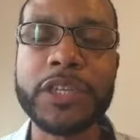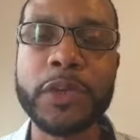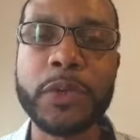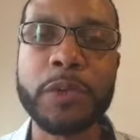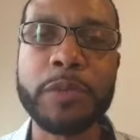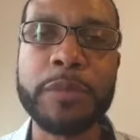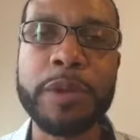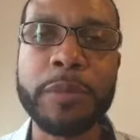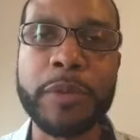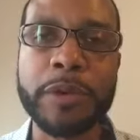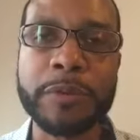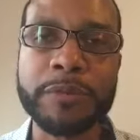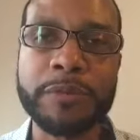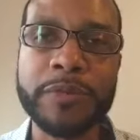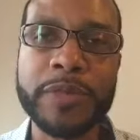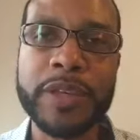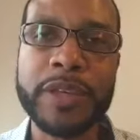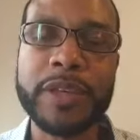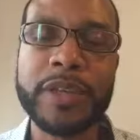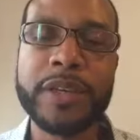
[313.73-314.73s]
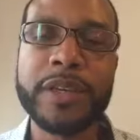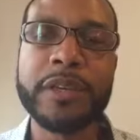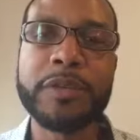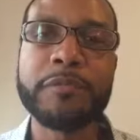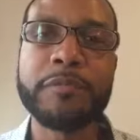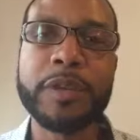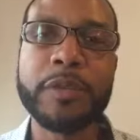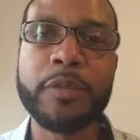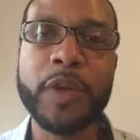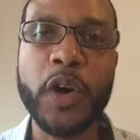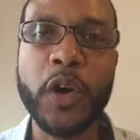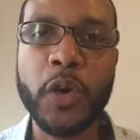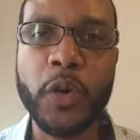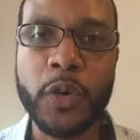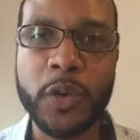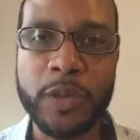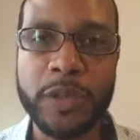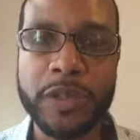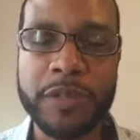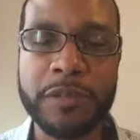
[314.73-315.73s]
So remember, be
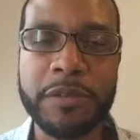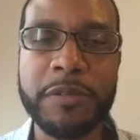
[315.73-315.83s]
bold,